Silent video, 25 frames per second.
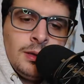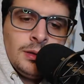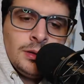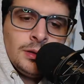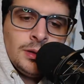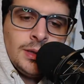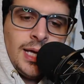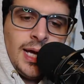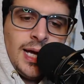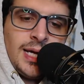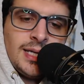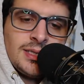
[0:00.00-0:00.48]

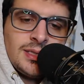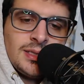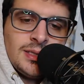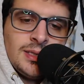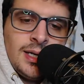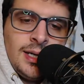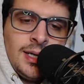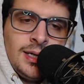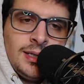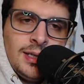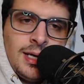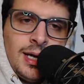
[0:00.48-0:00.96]
last
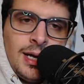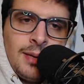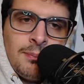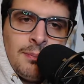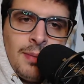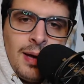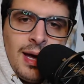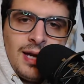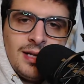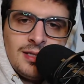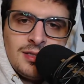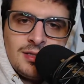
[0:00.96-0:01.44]
night at
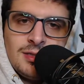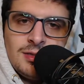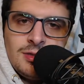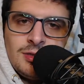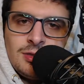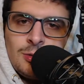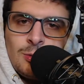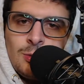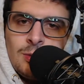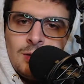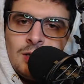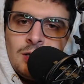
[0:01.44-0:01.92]
Madison
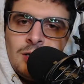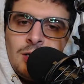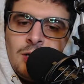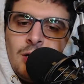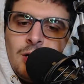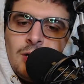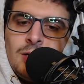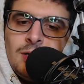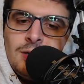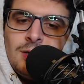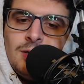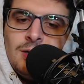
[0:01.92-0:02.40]
Square
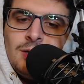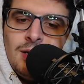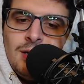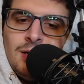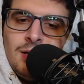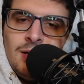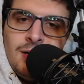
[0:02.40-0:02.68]
Garden.